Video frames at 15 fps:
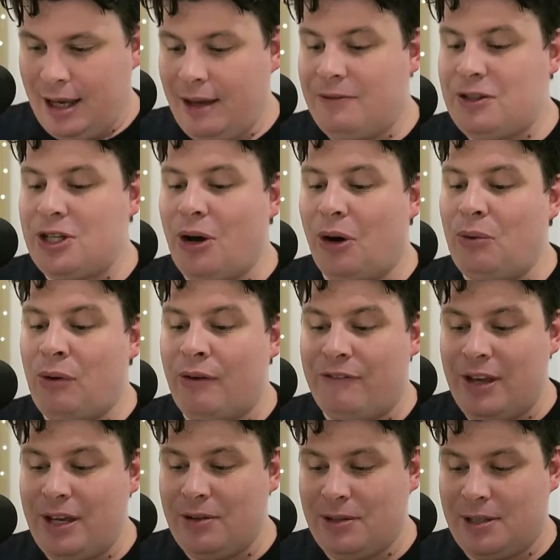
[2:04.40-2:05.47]
If Scott
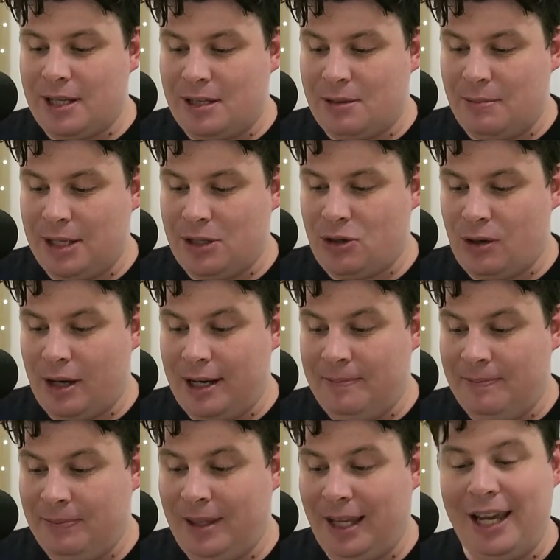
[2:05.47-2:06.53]
reveals this mystery,
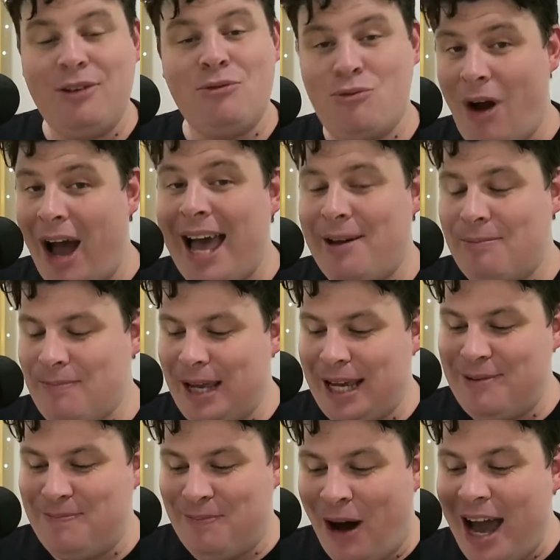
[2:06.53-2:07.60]
it
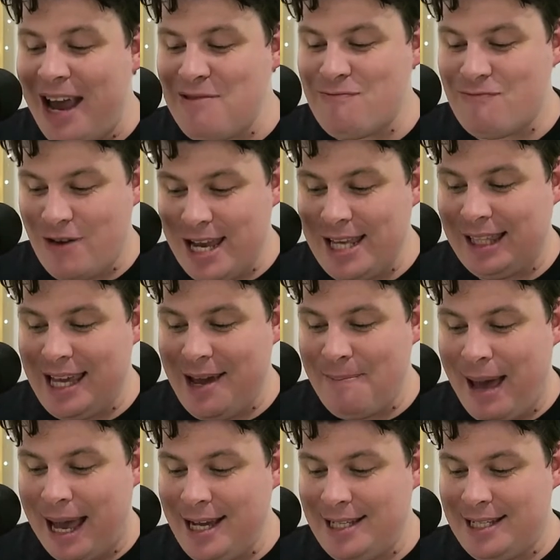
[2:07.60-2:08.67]
might really
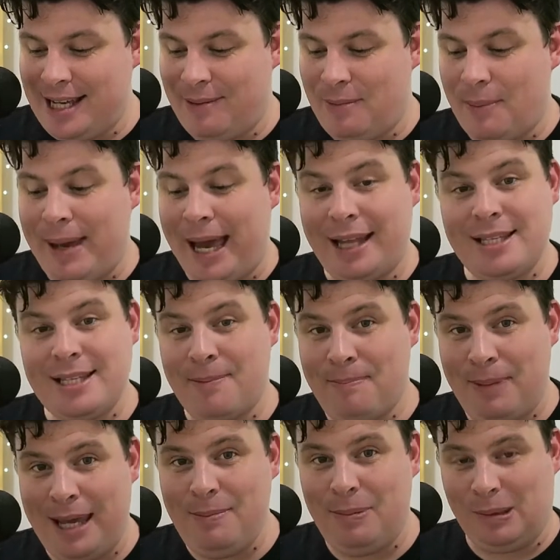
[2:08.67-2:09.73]
amaze him about some
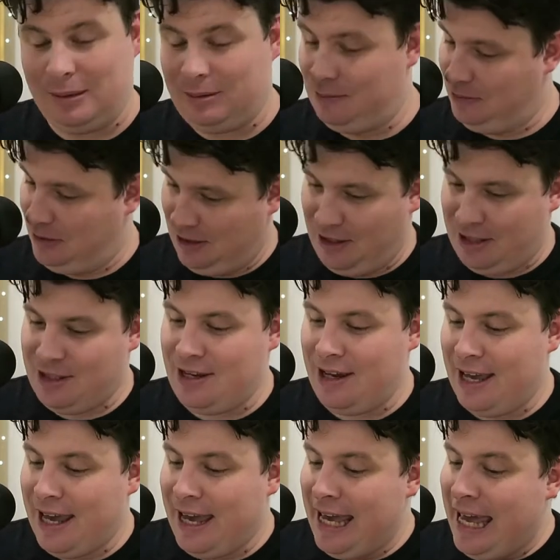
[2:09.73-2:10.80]
people.
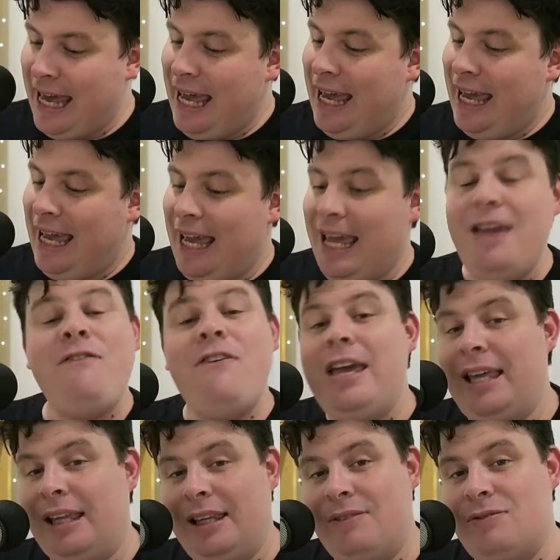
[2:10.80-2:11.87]
If
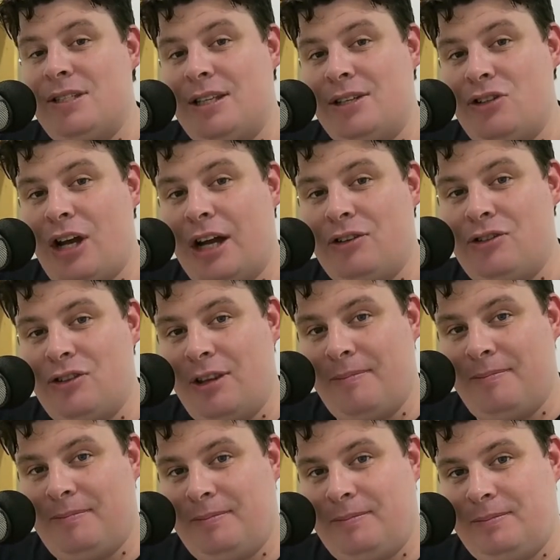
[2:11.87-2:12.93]
he lives to judge
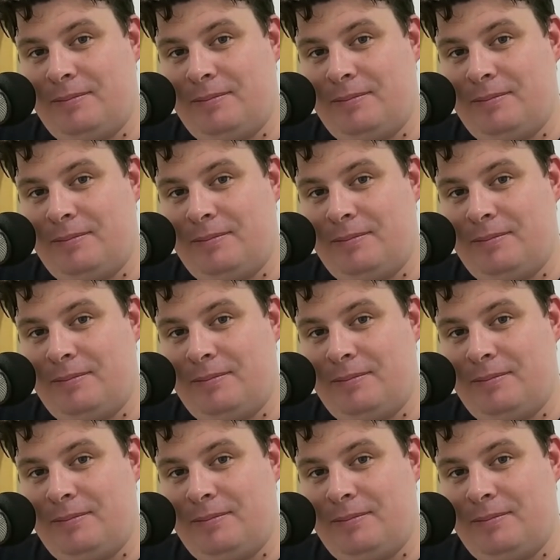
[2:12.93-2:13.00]
them.